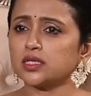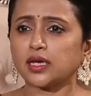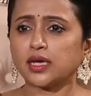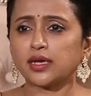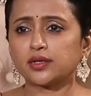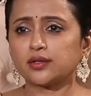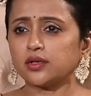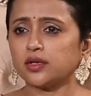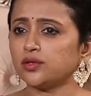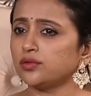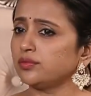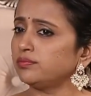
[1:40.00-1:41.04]
it's a character and
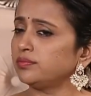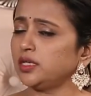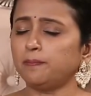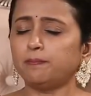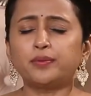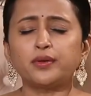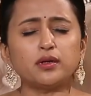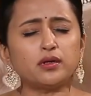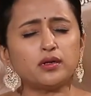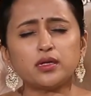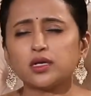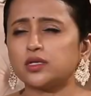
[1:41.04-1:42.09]
you did
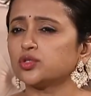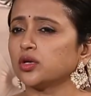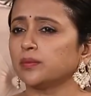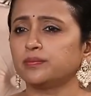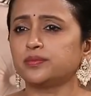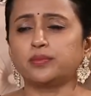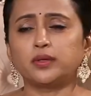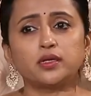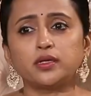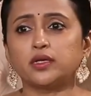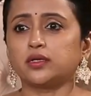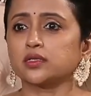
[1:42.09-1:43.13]
brilliant job.
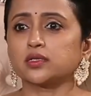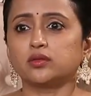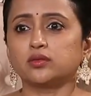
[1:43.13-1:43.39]
Brilliant asalu.